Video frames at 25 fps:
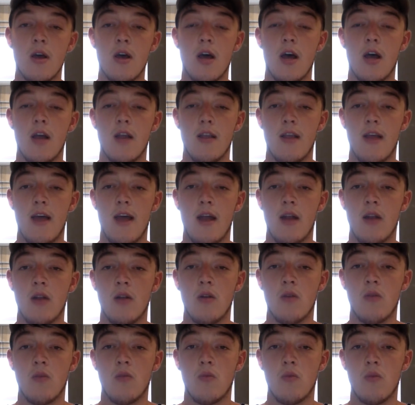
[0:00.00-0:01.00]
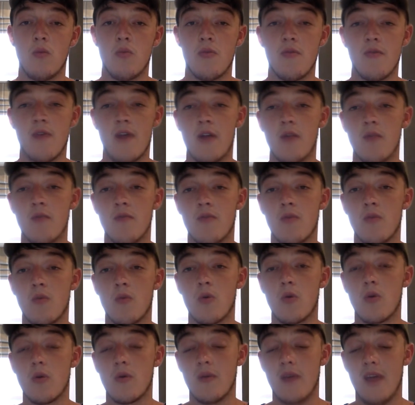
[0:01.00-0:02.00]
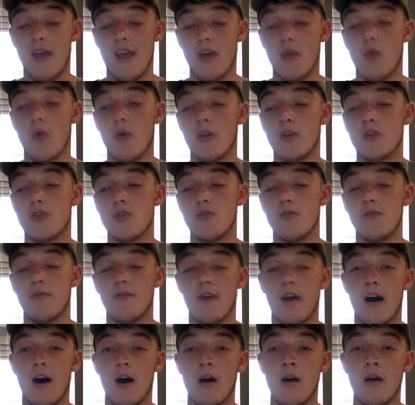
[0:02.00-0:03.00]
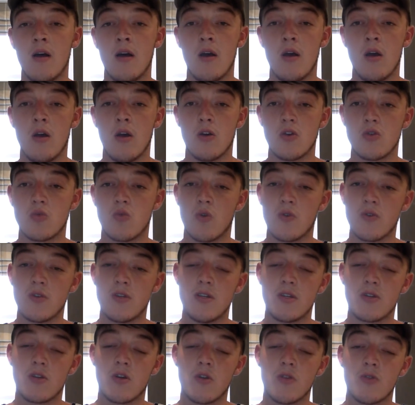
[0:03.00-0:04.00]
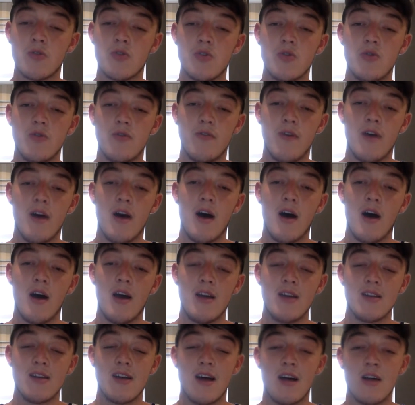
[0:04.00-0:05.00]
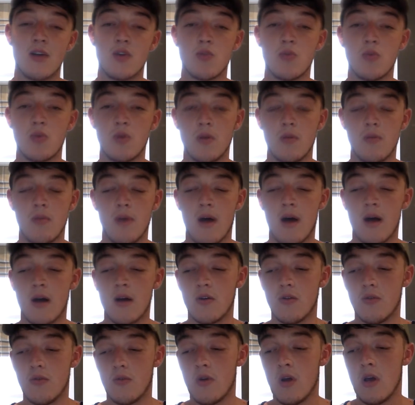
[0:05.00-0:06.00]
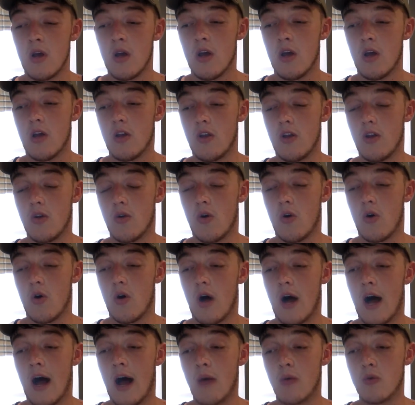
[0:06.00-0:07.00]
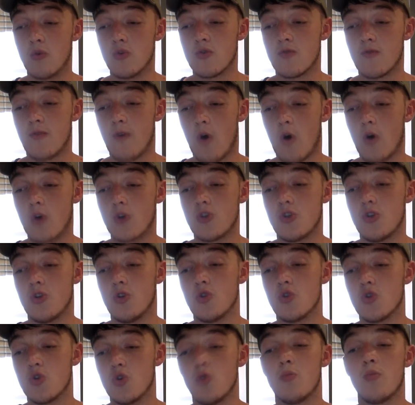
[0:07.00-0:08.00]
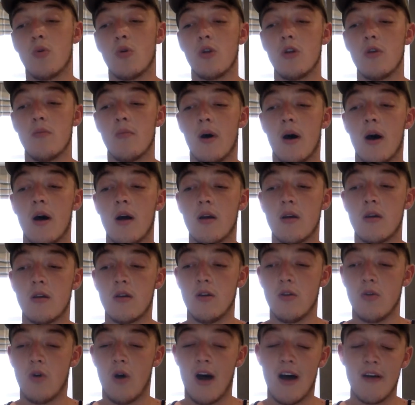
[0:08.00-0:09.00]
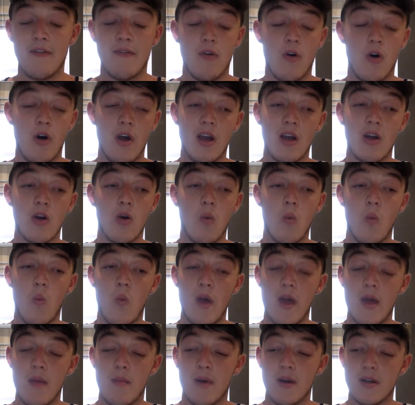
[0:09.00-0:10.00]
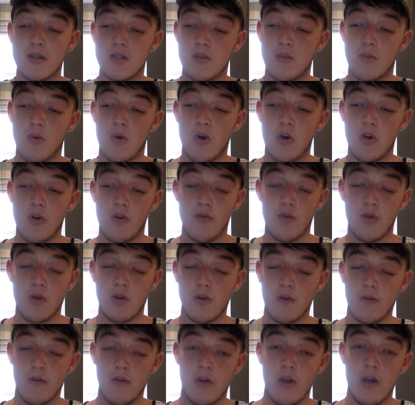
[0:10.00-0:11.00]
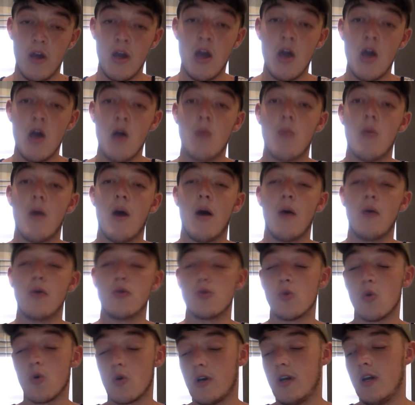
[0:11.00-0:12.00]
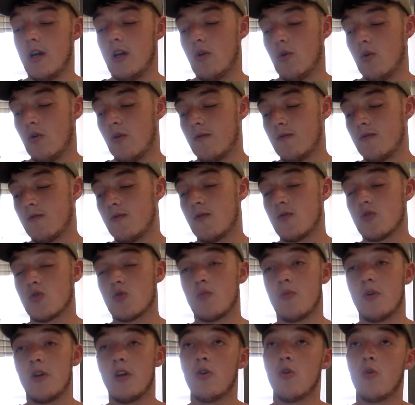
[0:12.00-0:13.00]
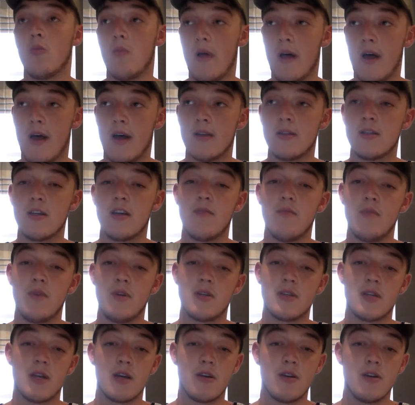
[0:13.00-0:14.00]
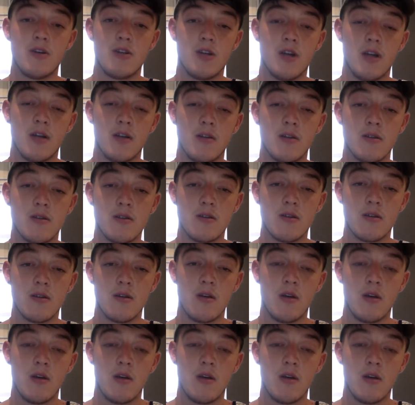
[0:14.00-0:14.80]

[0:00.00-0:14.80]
and then we'll prevent them from it going too far. Because once it's gone too far, it's hard to pull it back. And you know, I was fortunate to pull it back. You know, I thought it had gone way past the point of recovery, but I was lucky enough for somebody up there to give me a second chance.